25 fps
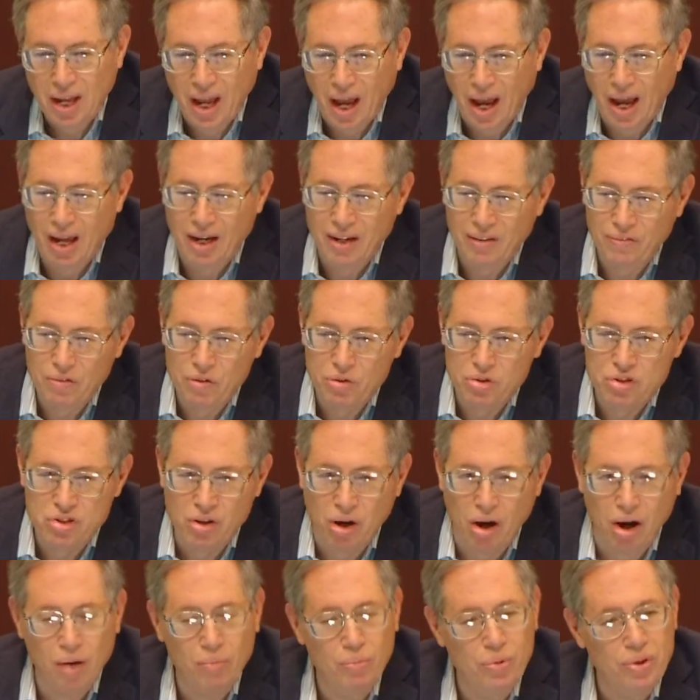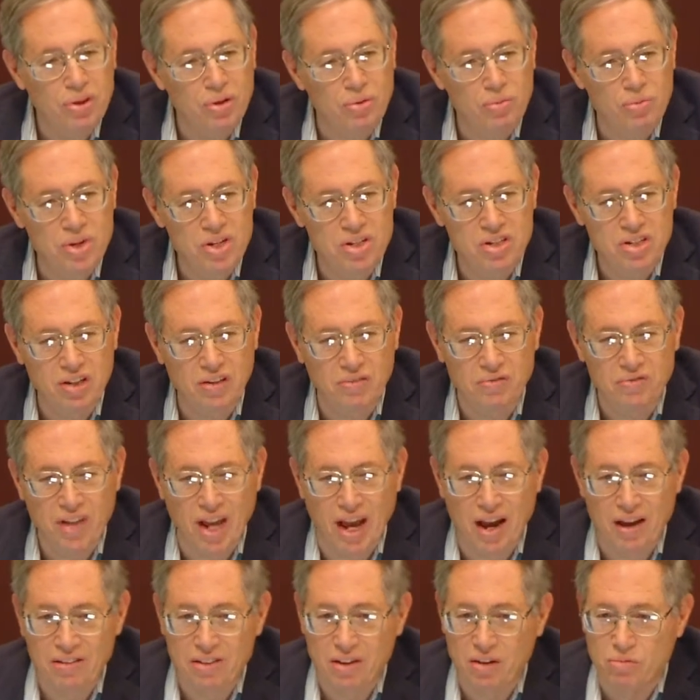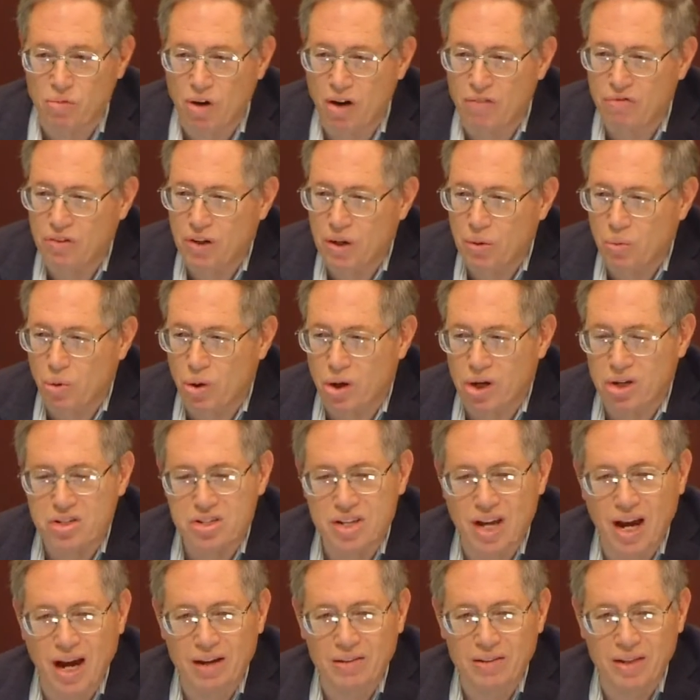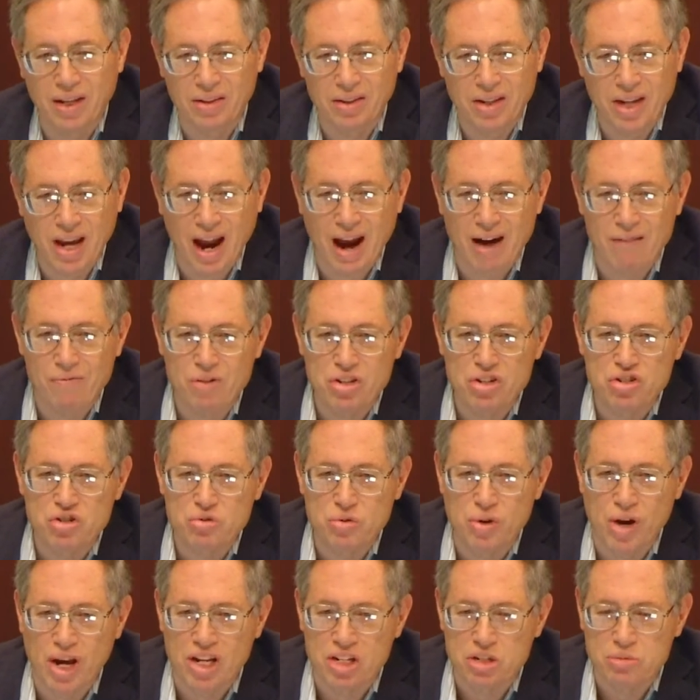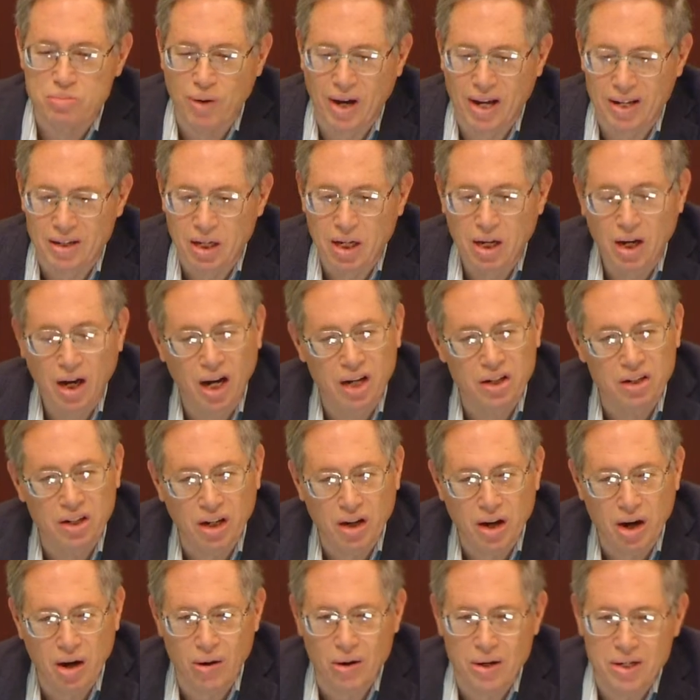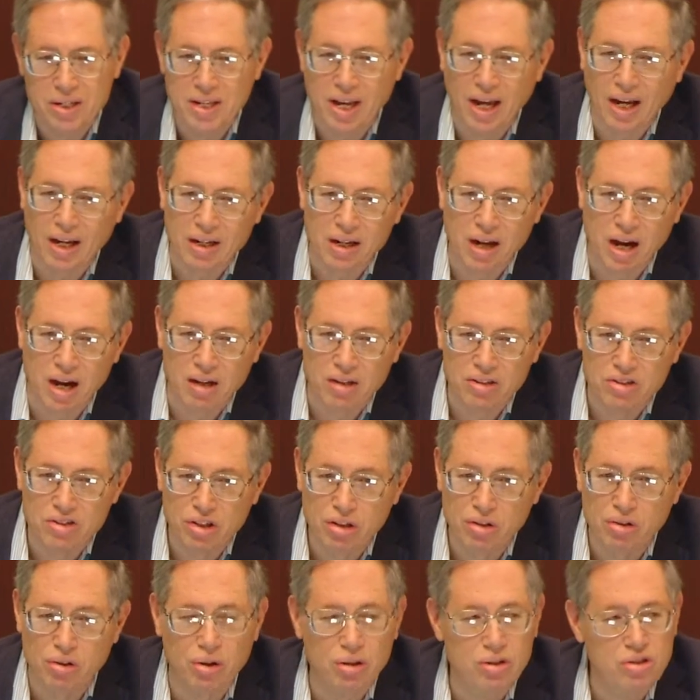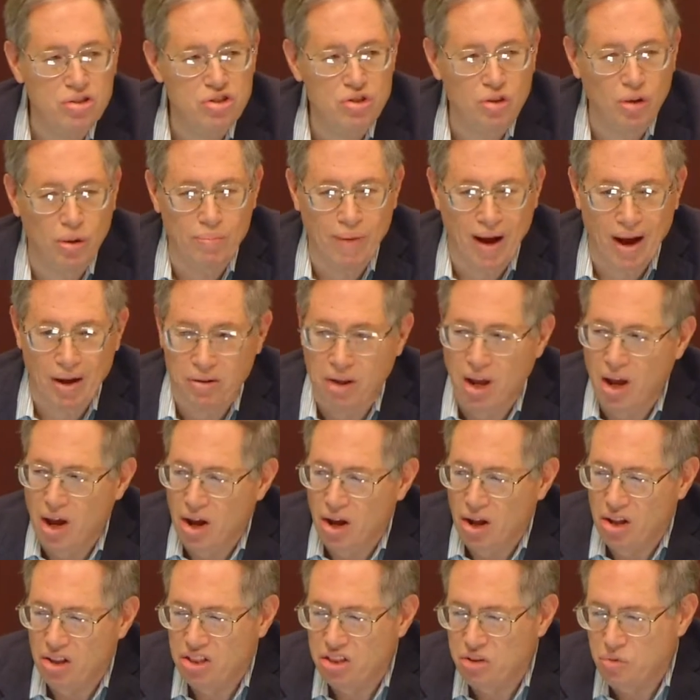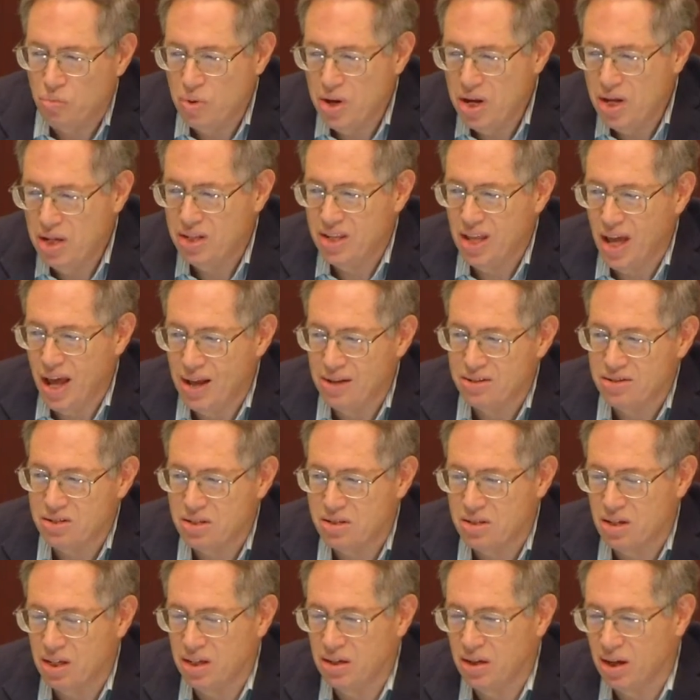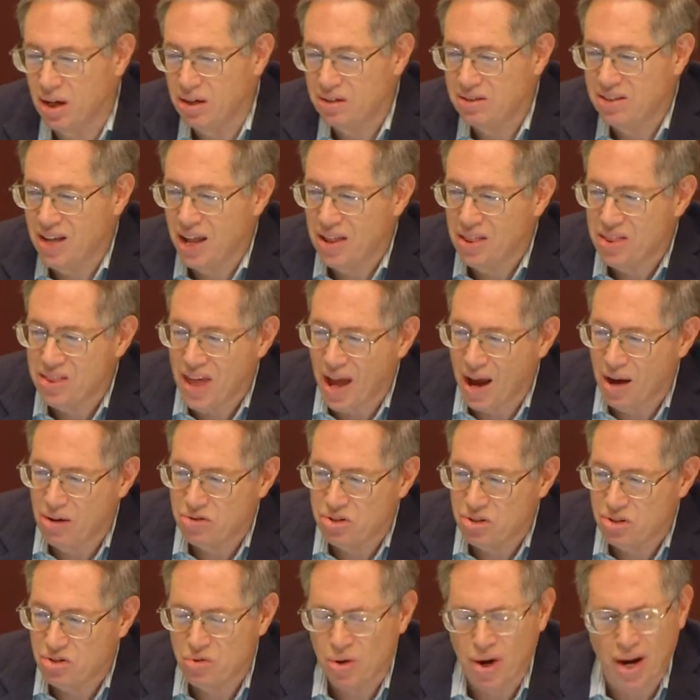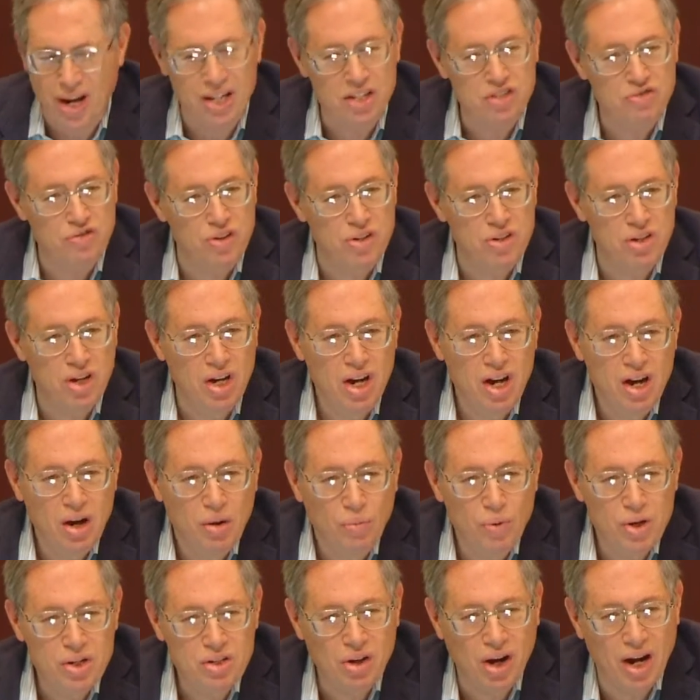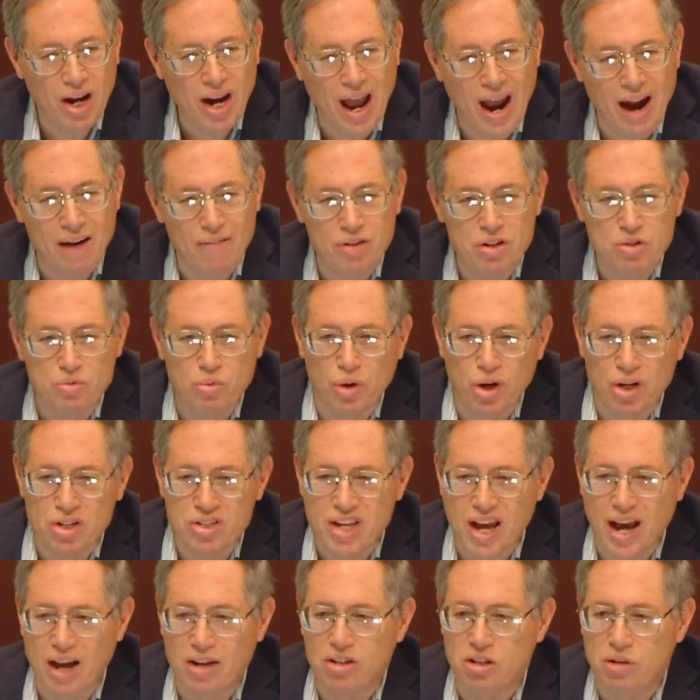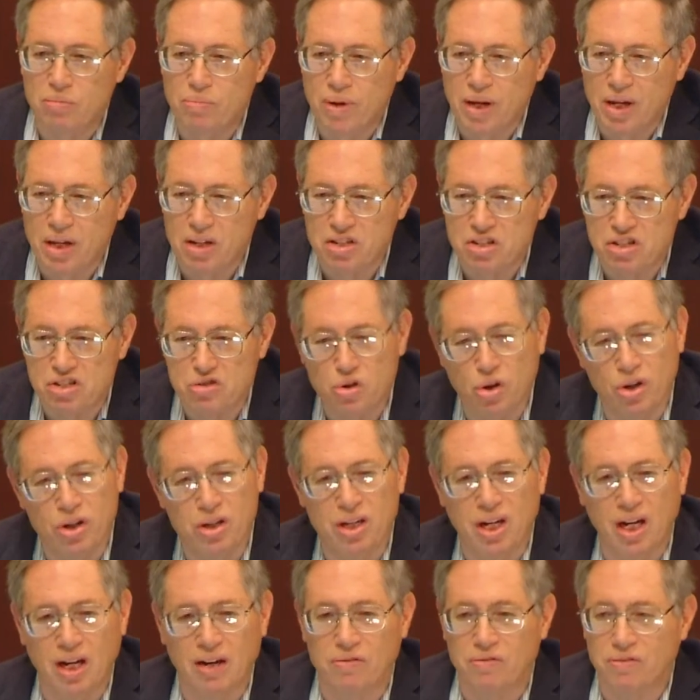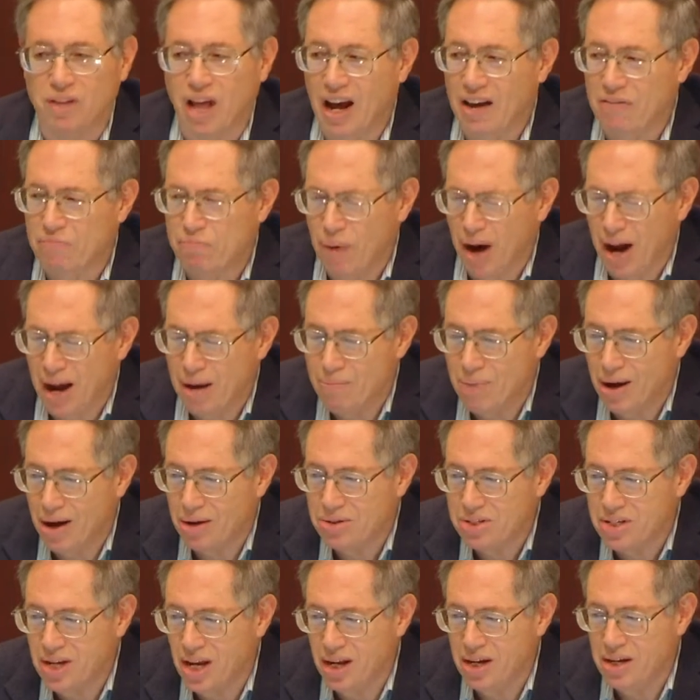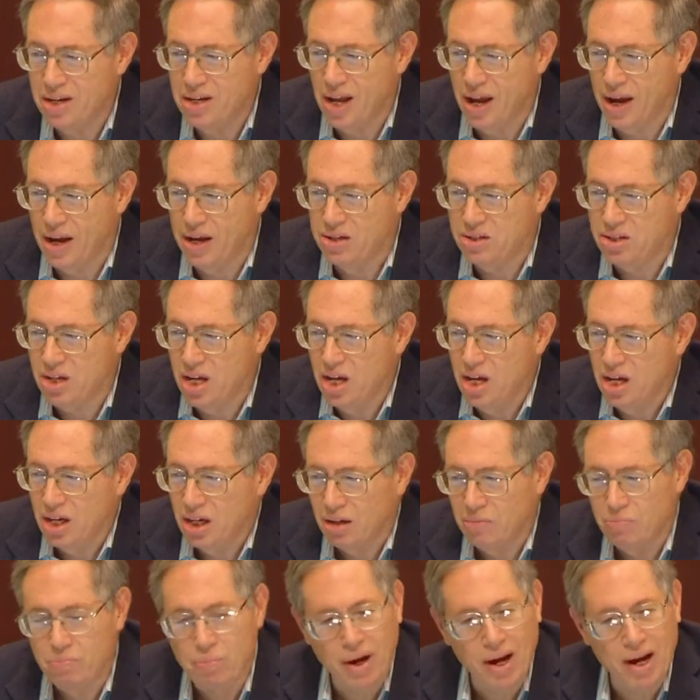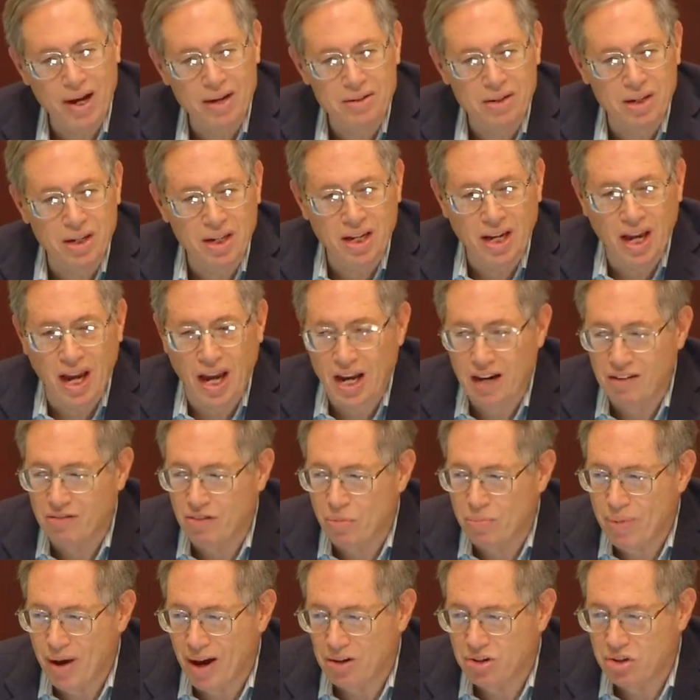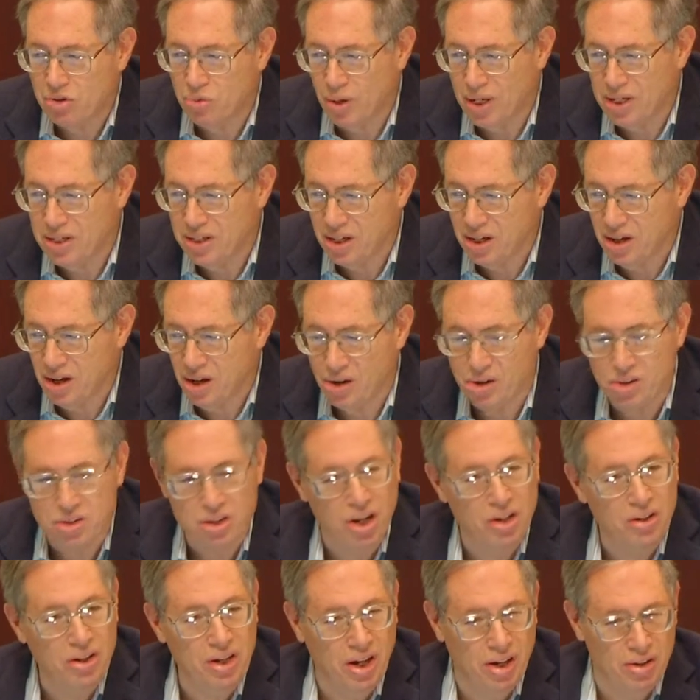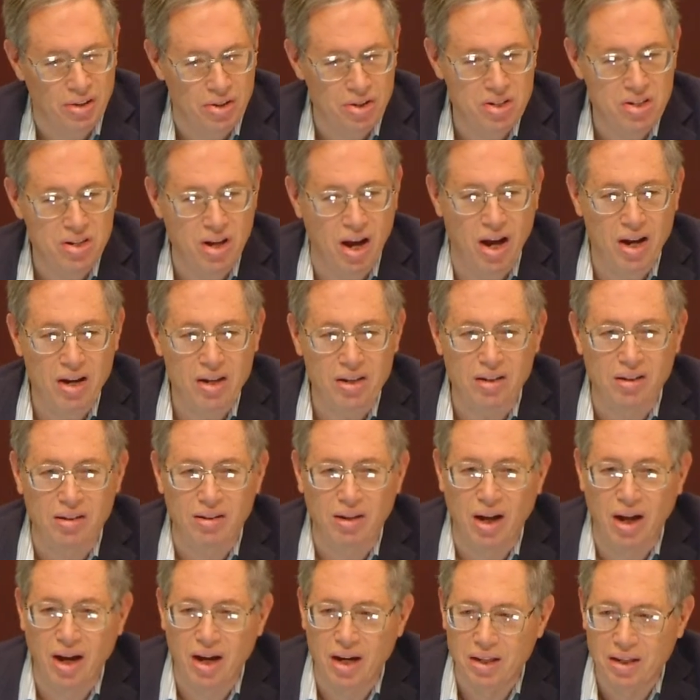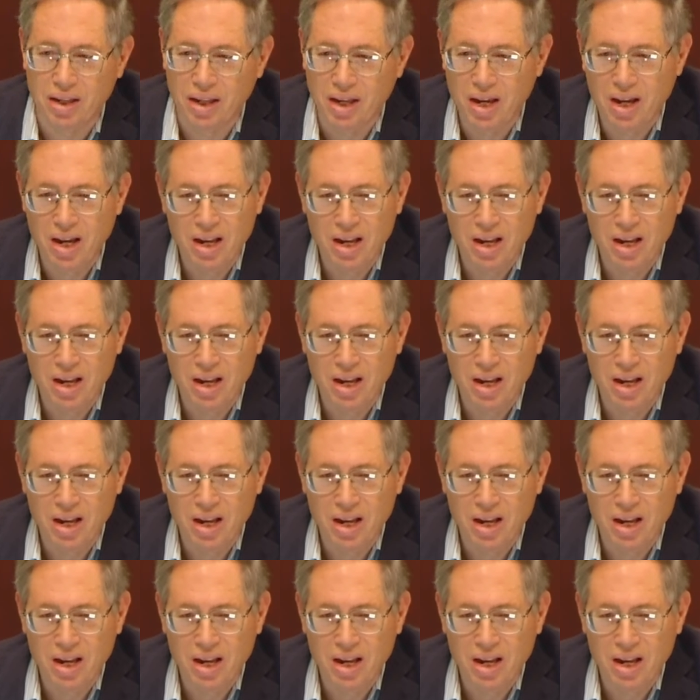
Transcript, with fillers: And if you start with the risk of death, it roughly works out that the average transplant under current technology costs you about three deaths and uh, ten thousand transfers, which on average works out to be a shortening of life by about ten days compared to the gain of about twenty years on the other side of the line.